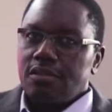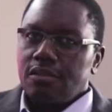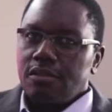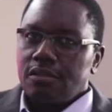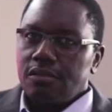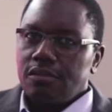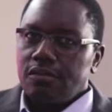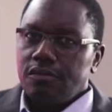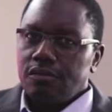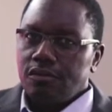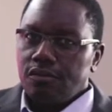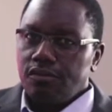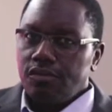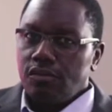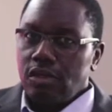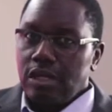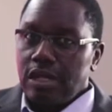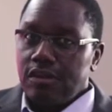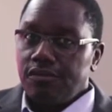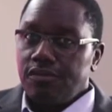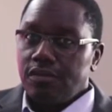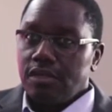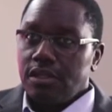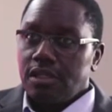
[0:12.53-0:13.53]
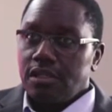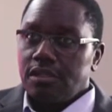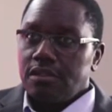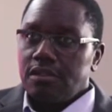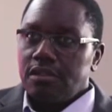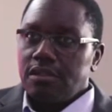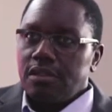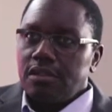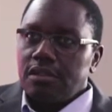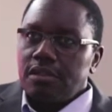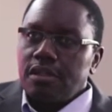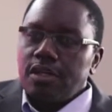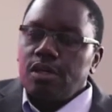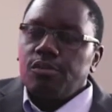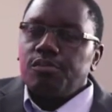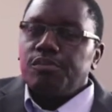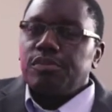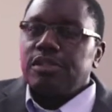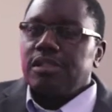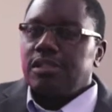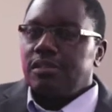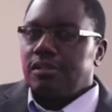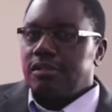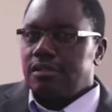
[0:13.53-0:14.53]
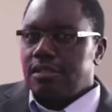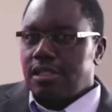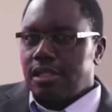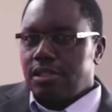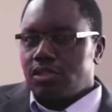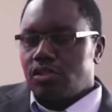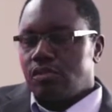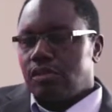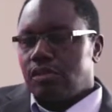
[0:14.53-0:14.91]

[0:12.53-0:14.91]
for African company that's